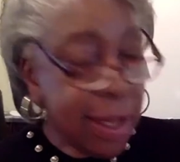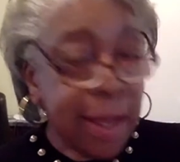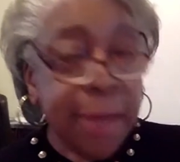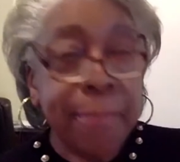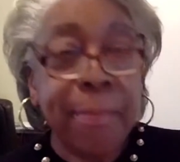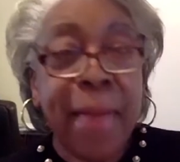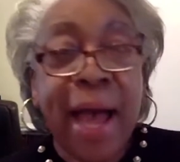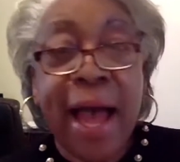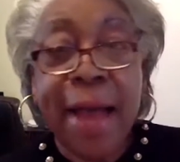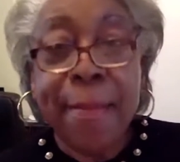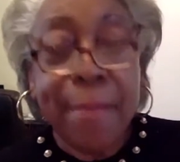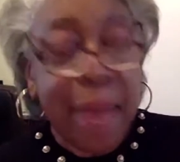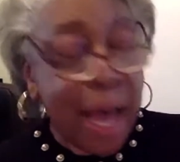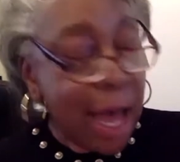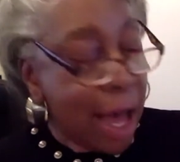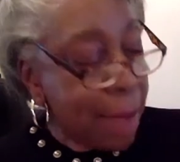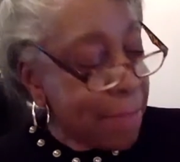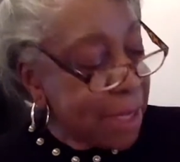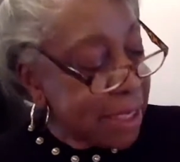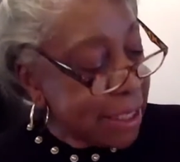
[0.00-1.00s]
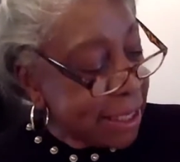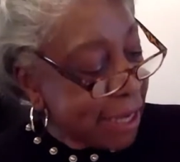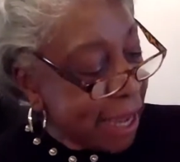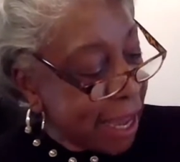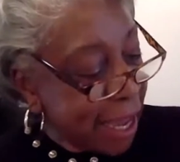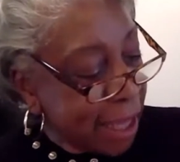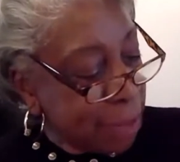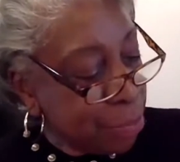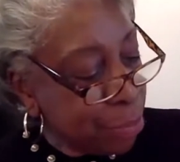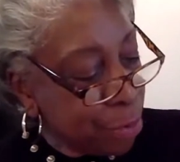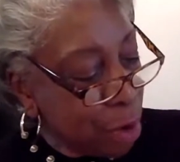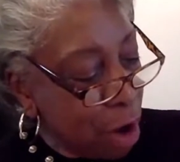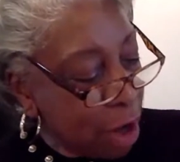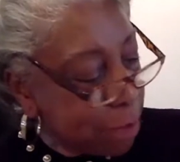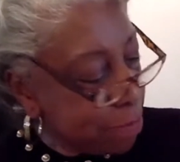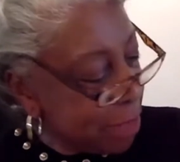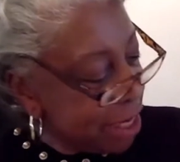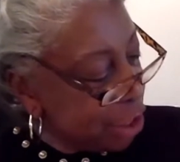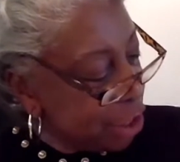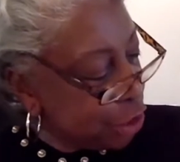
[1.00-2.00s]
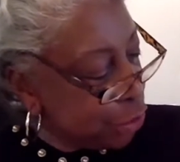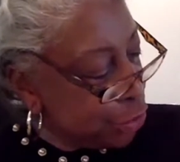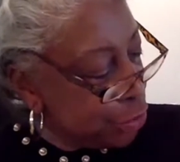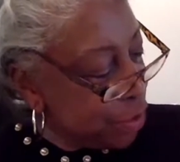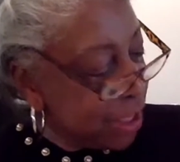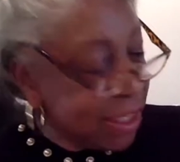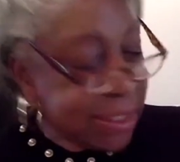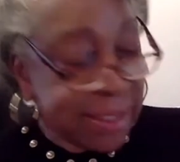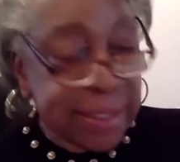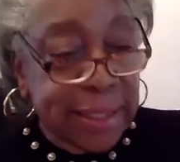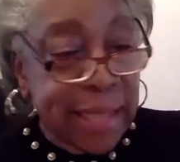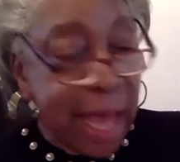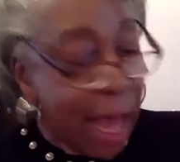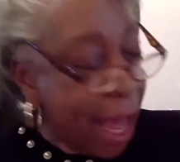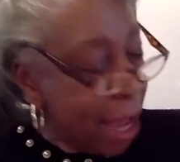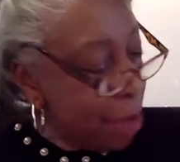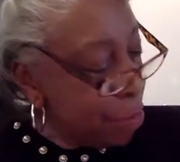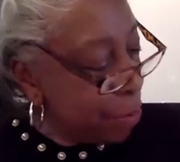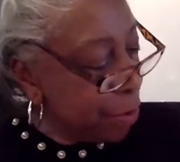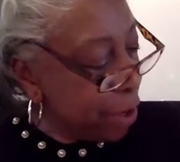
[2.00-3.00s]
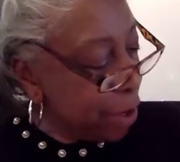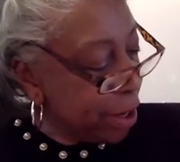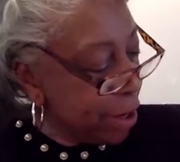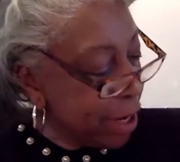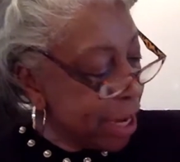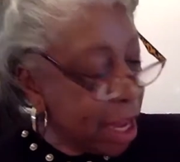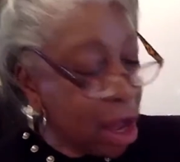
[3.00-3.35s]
my mom and dad brought me to this library